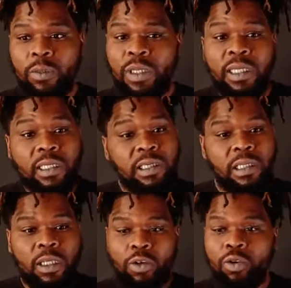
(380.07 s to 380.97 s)

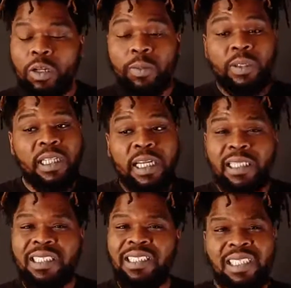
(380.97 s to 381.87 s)
Because growing up in
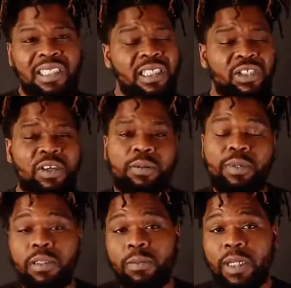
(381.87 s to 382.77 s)
Stockton, it's easy to try and
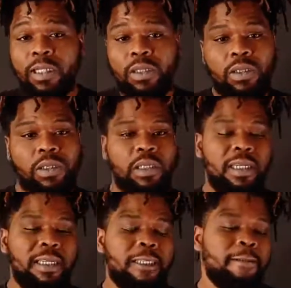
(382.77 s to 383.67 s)
be somebody else.
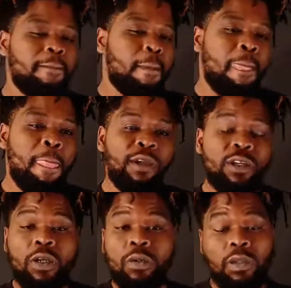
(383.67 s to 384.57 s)
And,
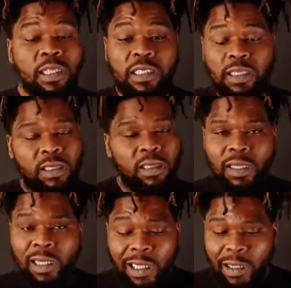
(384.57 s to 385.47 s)
you know, it's
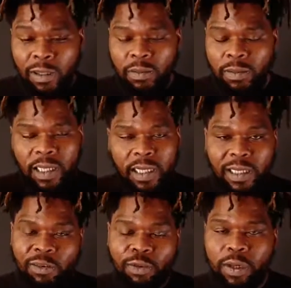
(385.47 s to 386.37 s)

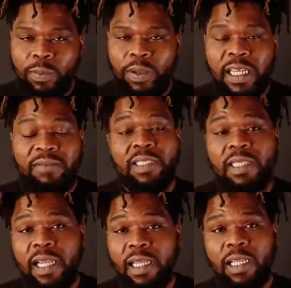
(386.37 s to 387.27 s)
growing up in life
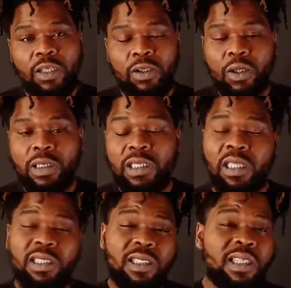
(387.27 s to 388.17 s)
today. You know, these
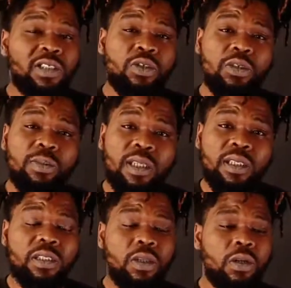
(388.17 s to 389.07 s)
kids got social
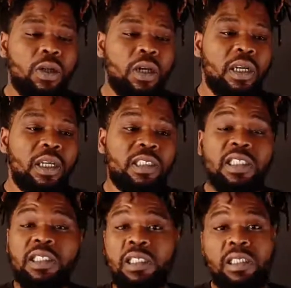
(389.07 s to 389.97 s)
media, so it's
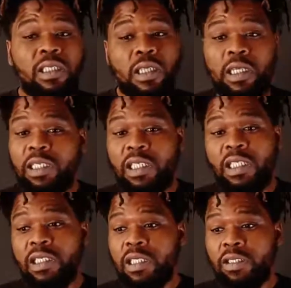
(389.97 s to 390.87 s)
easy
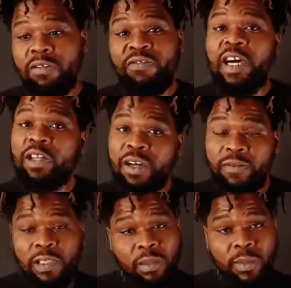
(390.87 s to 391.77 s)
to follow
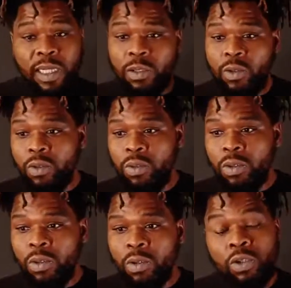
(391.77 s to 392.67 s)
after somebody who
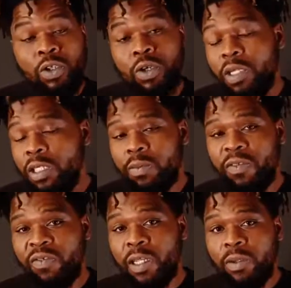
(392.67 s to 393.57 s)
you don't need to
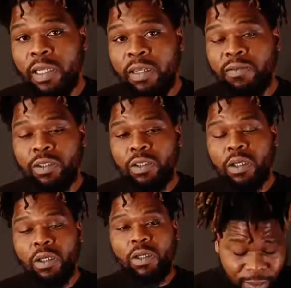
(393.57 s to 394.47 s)
be following after.
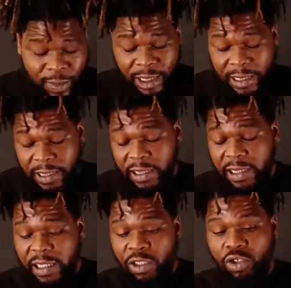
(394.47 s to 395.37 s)
So, man,
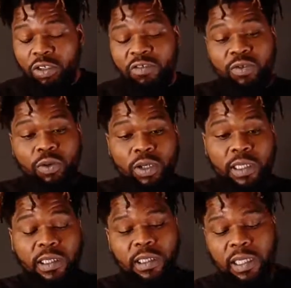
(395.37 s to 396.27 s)
seeing George
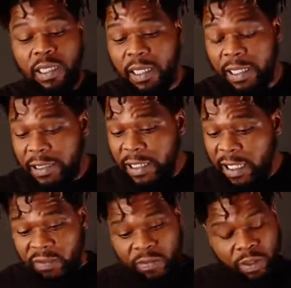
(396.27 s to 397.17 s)
Floyd's
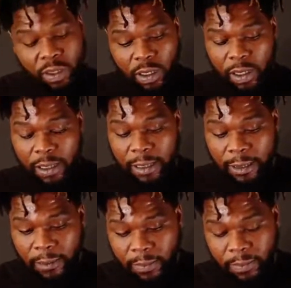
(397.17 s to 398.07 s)
death
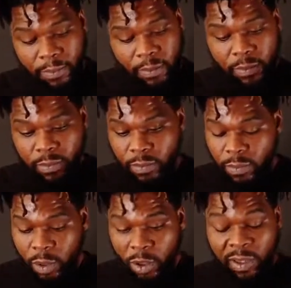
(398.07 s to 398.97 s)
on
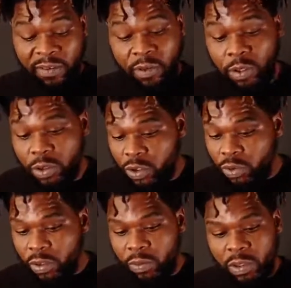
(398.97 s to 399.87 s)
my phone
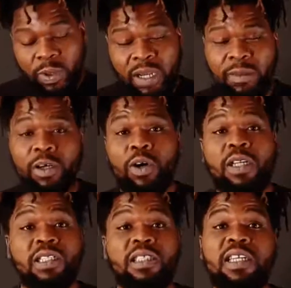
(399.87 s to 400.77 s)
screen was probably the
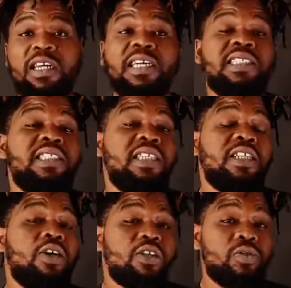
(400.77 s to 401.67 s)
hardest thing I've
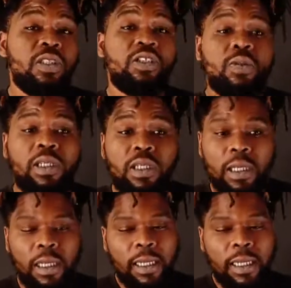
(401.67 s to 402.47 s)
seen all 2020.